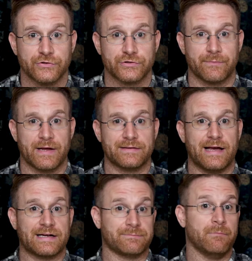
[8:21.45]
using
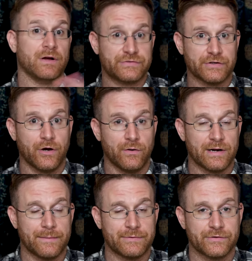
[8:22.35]
Pentax months ago
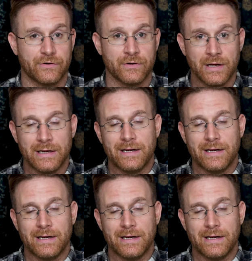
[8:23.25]
on an episode.